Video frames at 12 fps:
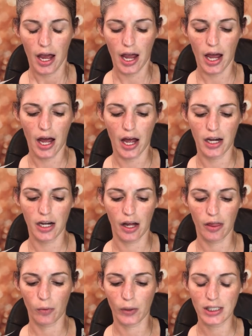And
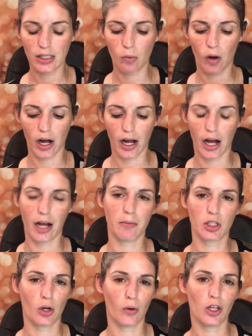the reason why
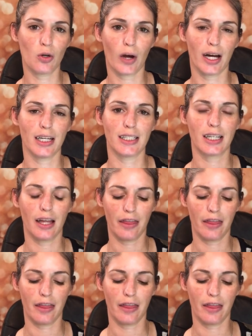I'm showing you guys